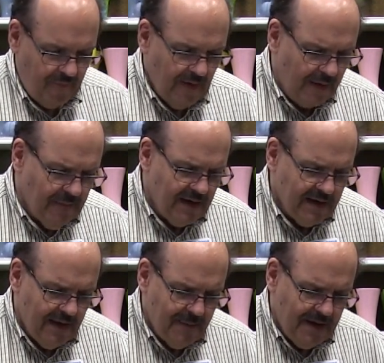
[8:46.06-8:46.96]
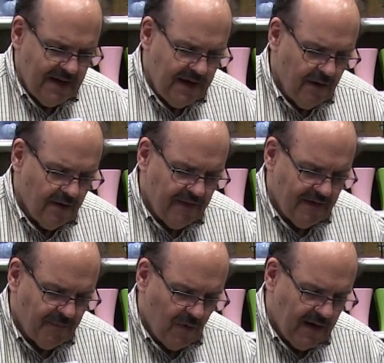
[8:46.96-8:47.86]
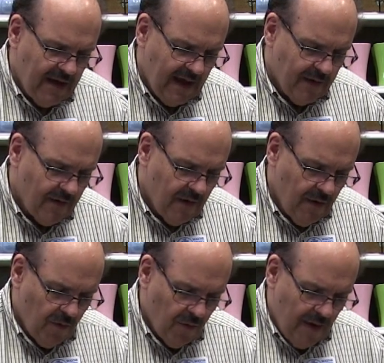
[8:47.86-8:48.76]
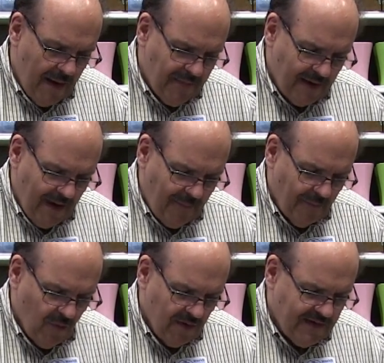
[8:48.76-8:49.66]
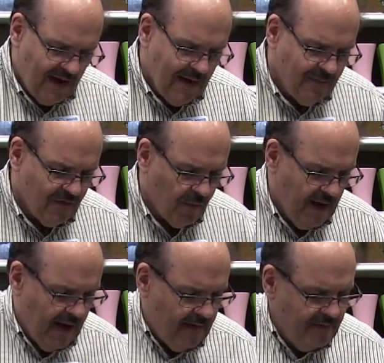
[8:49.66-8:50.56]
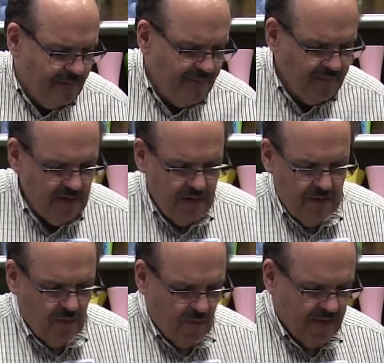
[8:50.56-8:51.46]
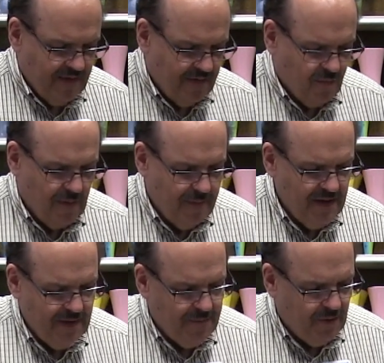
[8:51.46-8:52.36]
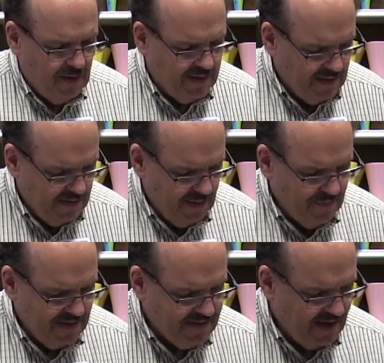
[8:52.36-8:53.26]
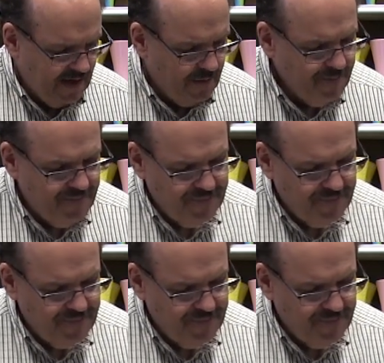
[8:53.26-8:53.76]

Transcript: I'm going to come in here at this point and wrap a couple more times around with this ribbon and pull it a little bit tighter.